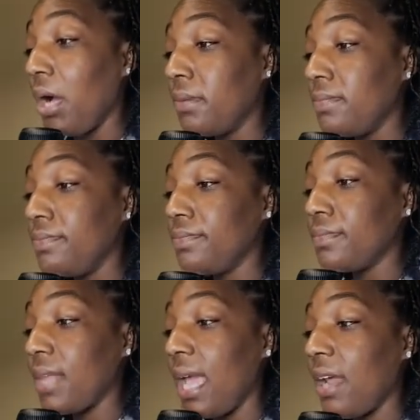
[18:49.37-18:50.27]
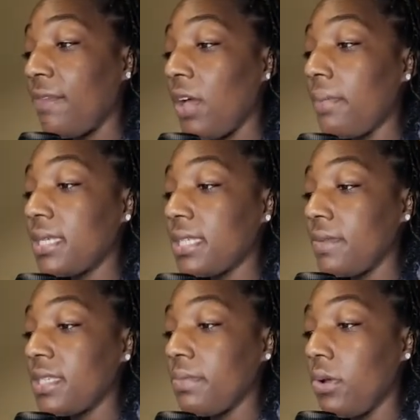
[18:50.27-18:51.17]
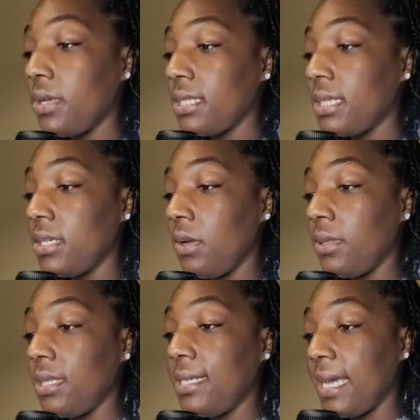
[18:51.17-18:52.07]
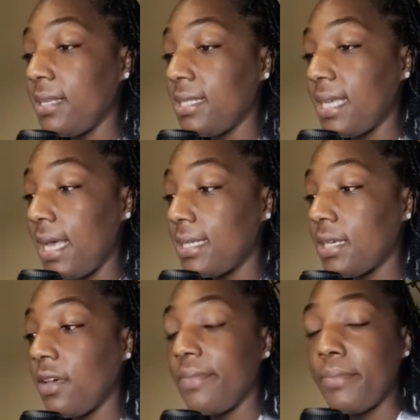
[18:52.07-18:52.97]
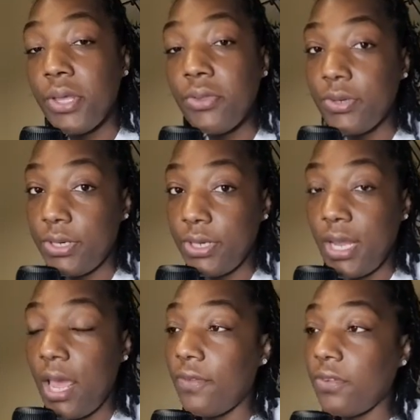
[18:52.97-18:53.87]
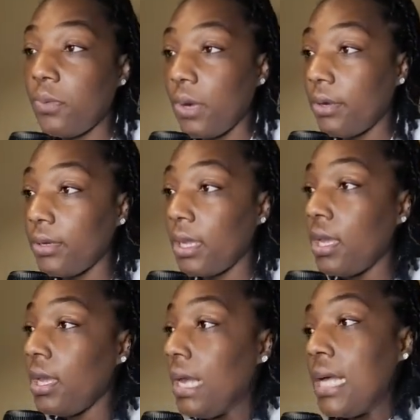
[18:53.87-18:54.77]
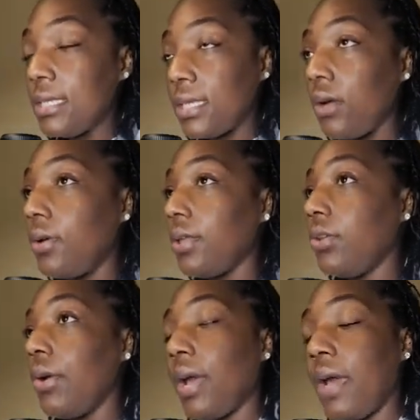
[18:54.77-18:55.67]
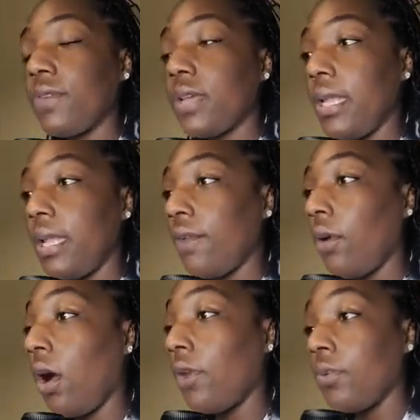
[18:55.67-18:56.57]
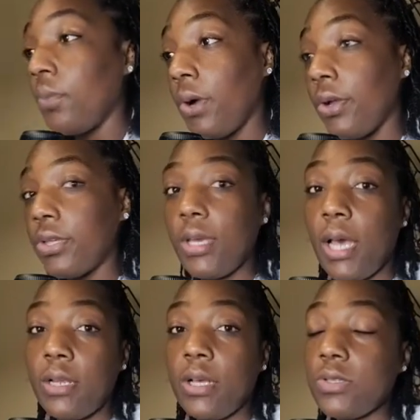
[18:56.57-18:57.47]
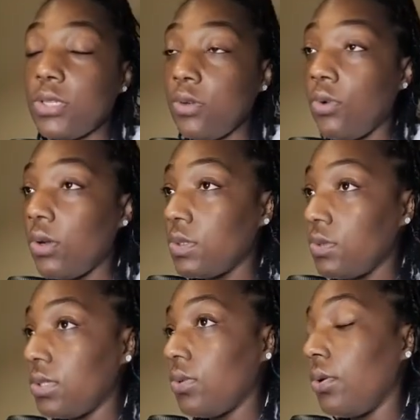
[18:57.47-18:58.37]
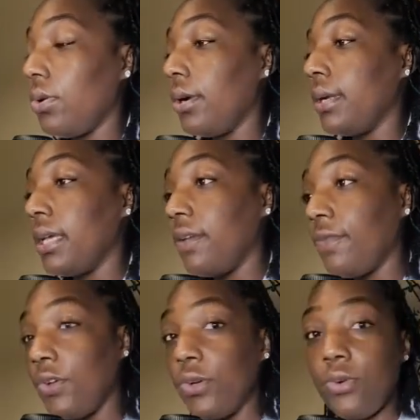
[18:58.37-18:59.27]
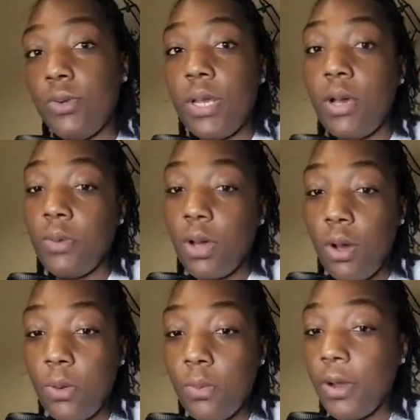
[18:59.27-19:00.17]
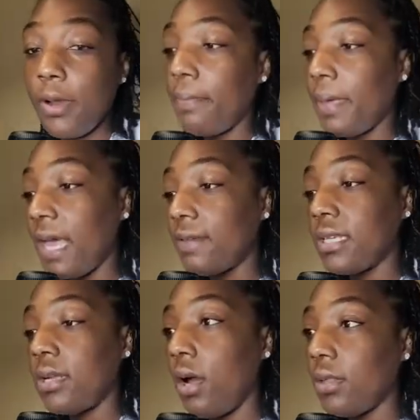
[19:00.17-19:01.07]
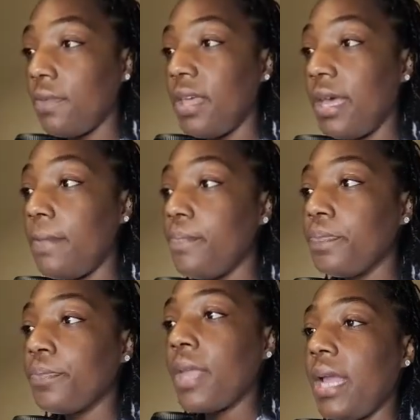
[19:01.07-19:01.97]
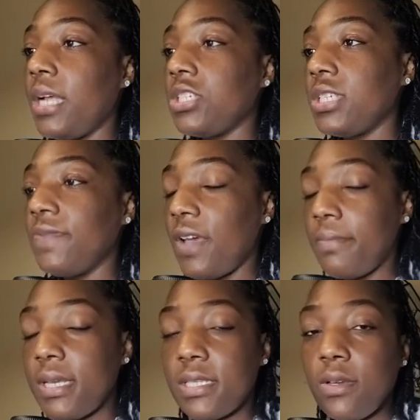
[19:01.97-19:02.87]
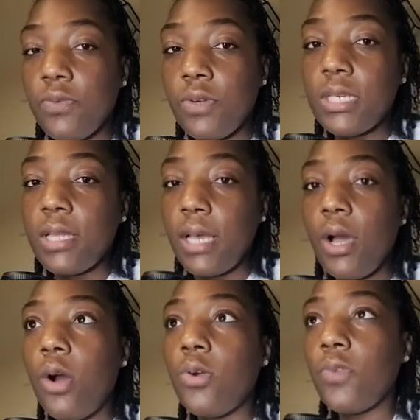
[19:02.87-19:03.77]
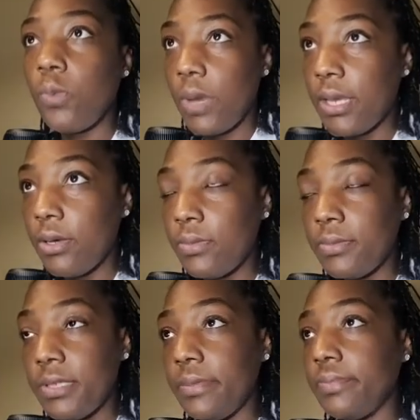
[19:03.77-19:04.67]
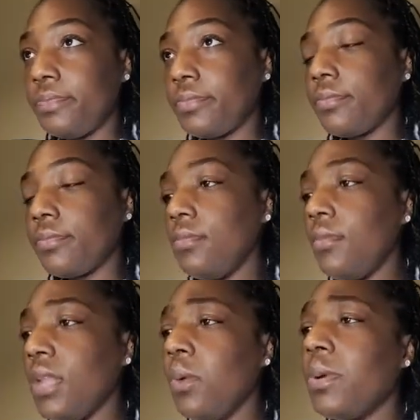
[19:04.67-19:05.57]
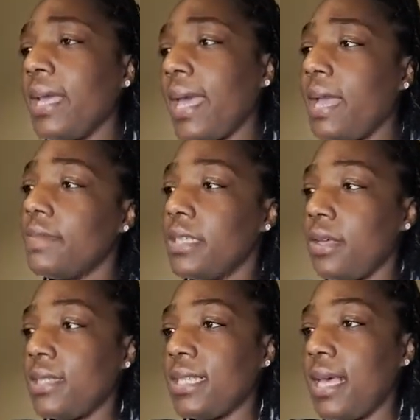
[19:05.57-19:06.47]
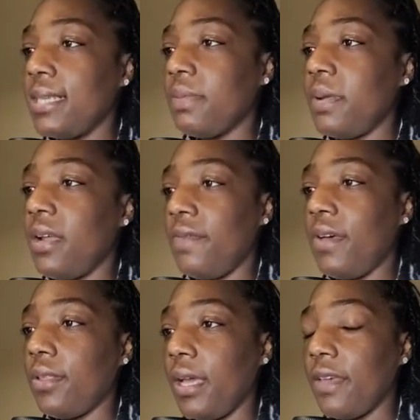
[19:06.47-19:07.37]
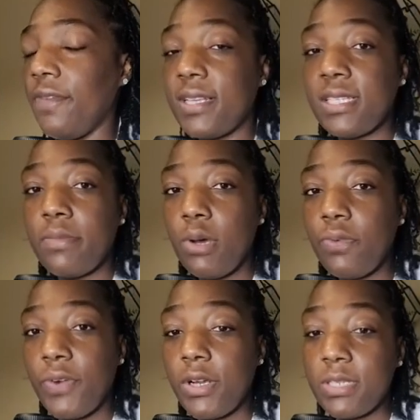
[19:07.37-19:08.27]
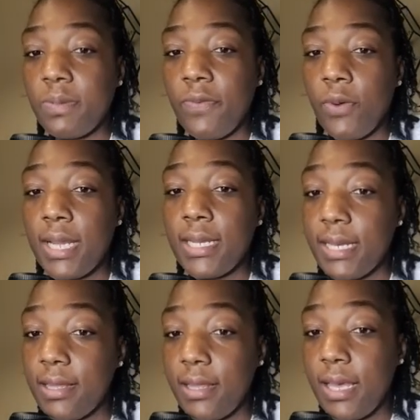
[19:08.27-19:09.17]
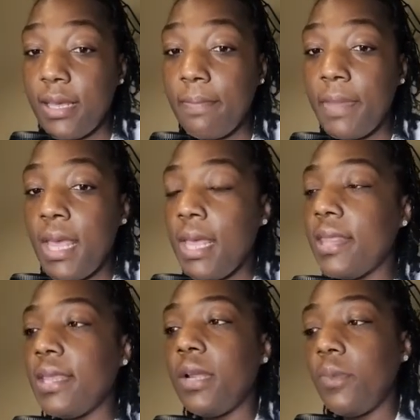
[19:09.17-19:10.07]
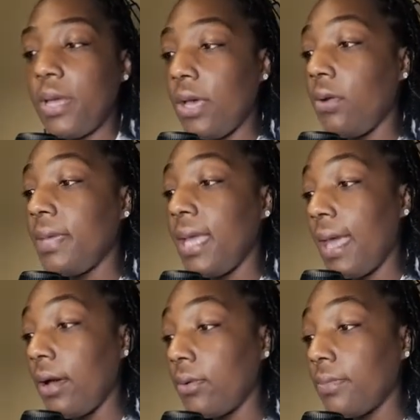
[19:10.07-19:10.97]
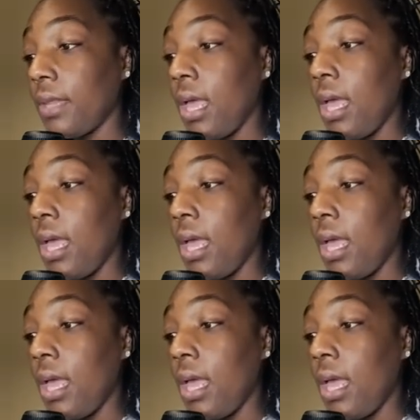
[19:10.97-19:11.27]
And I found myself smoking to deal with the daily task of motherhood after work. So, after getting off of work, you got to go to the grocery store, get food, help with homework, baths, and all of that. And I just found myself really like overwhelmed when it came to those tasks. But I felt like if I smoked first before I did that it would help me out.